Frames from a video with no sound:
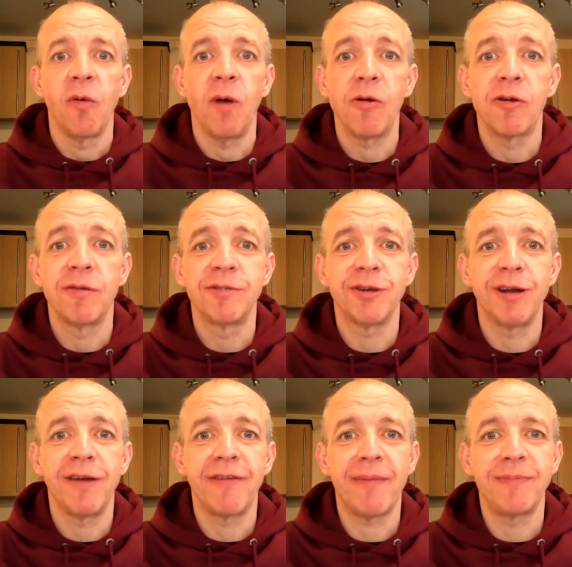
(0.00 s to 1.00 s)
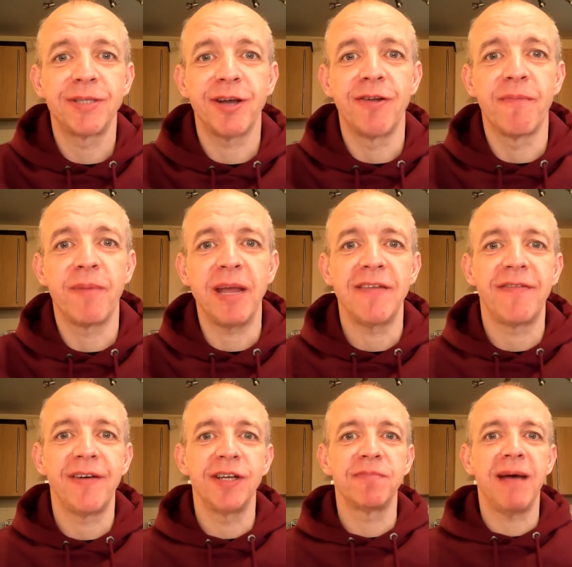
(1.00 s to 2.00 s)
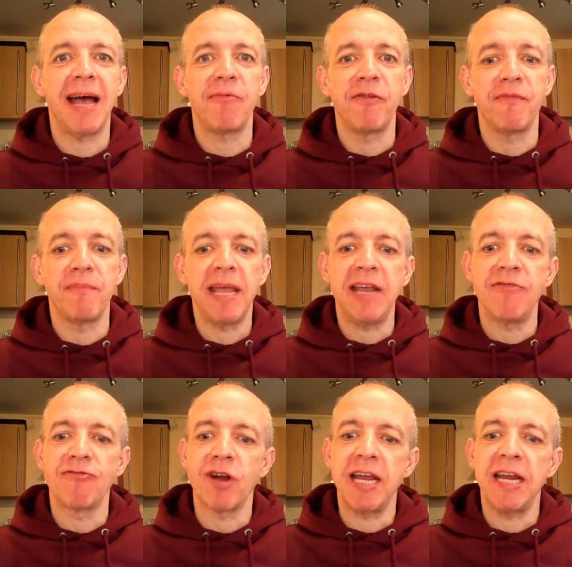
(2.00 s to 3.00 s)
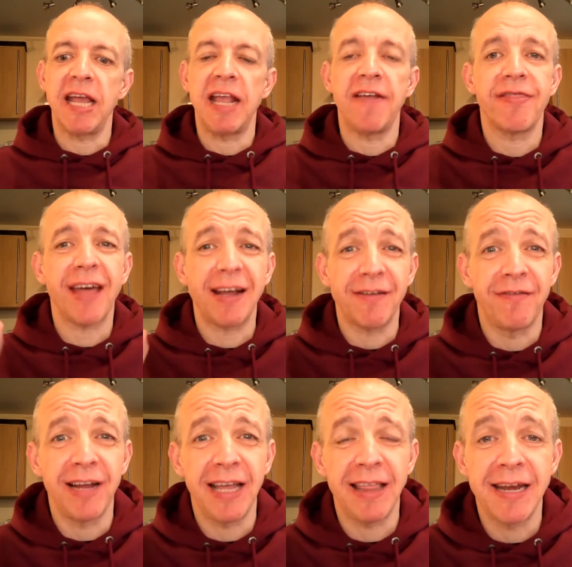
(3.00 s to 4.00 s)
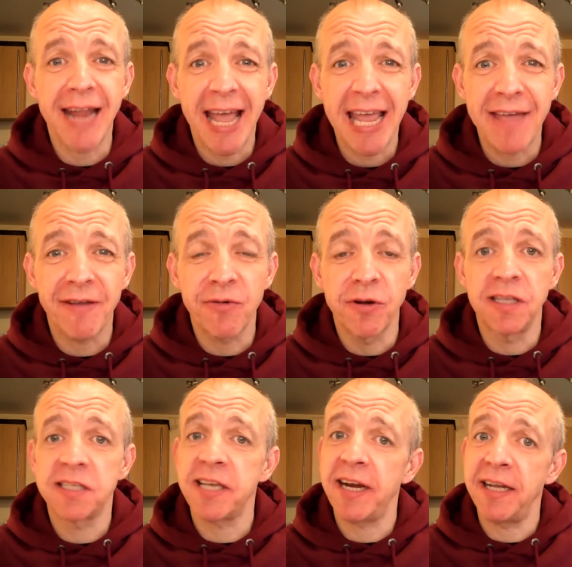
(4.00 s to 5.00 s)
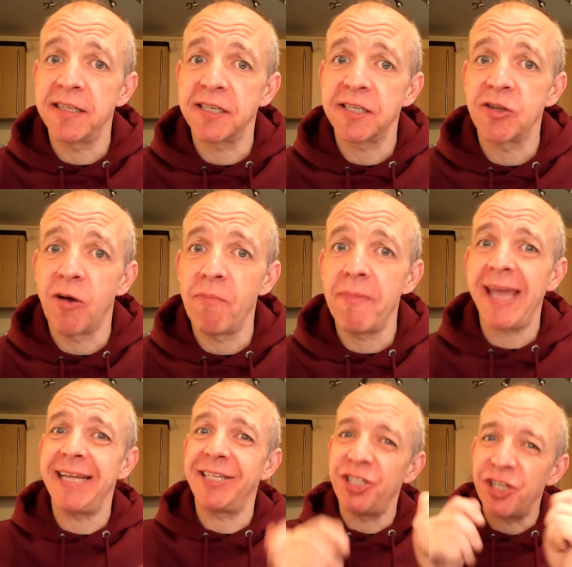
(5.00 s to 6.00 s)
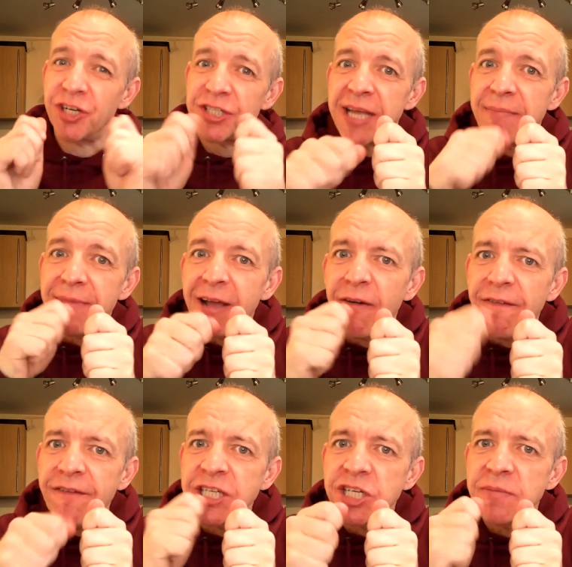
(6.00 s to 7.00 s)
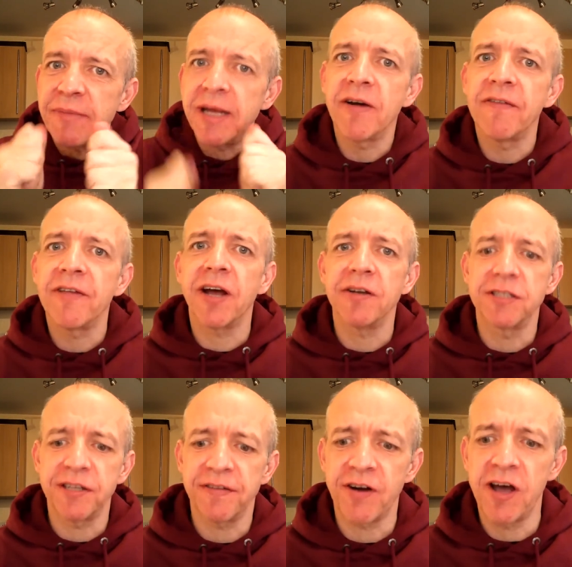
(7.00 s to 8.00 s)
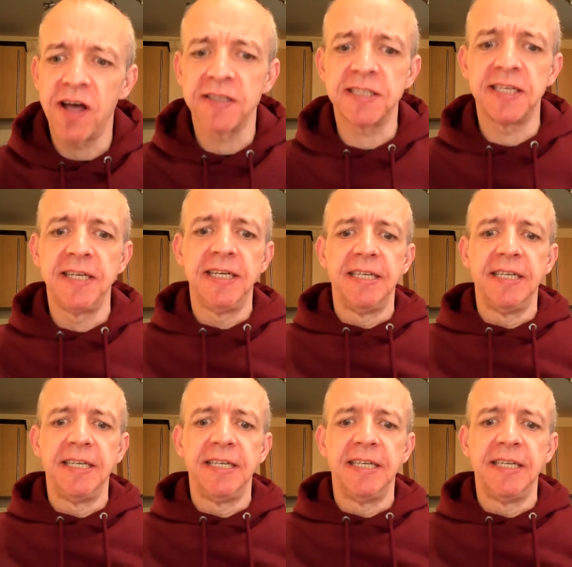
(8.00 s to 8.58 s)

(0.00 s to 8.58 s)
Welcome to another episode of Beat the First Man with me, Reedy. Thankfully, the Navy weren't sent in to stop me, just them little fishermen off the coast of France.